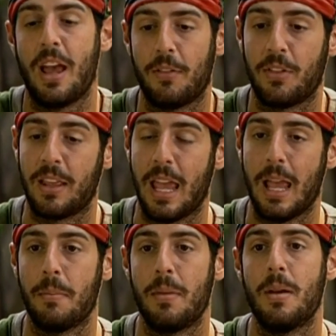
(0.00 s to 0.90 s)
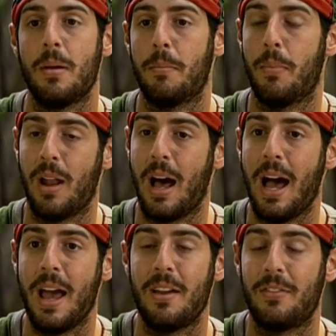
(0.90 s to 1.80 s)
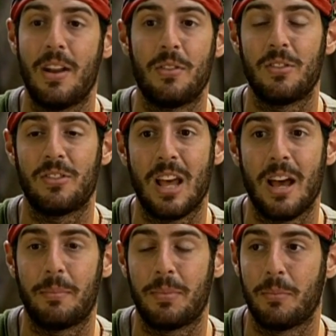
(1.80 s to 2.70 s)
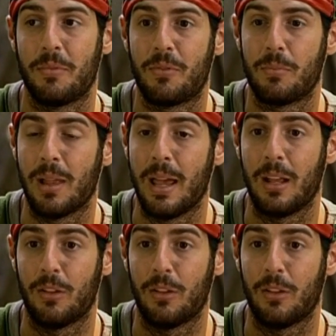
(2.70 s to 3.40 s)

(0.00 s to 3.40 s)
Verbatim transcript: after the game. But I have never stopped playing